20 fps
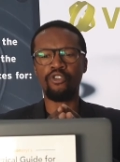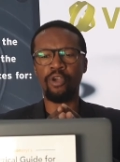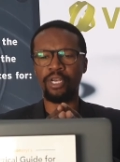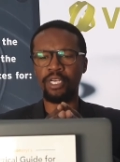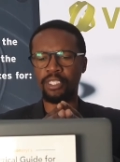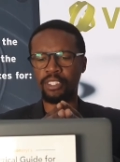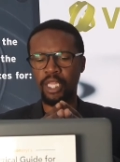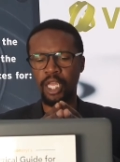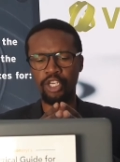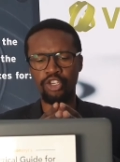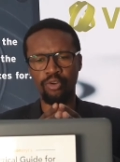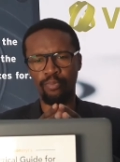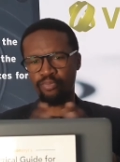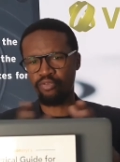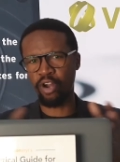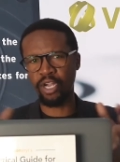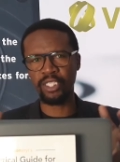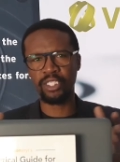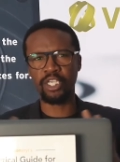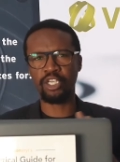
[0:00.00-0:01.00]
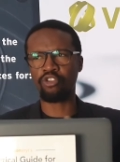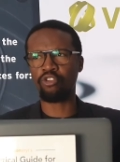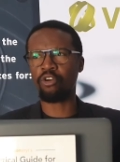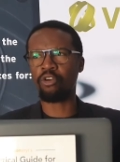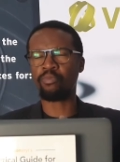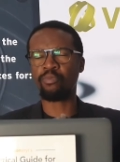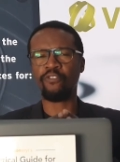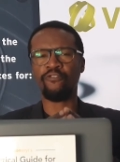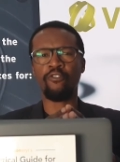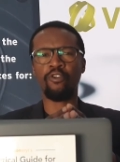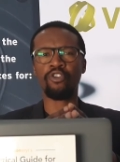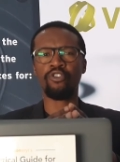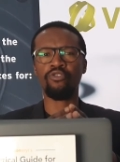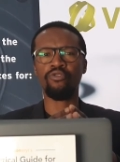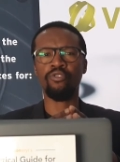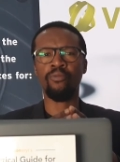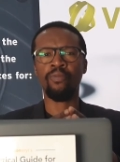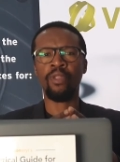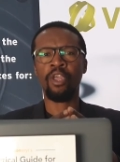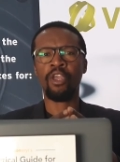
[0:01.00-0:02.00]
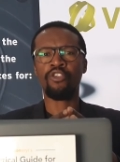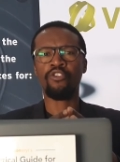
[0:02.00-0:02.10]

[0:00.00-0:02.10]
you understand your pricing, long before you,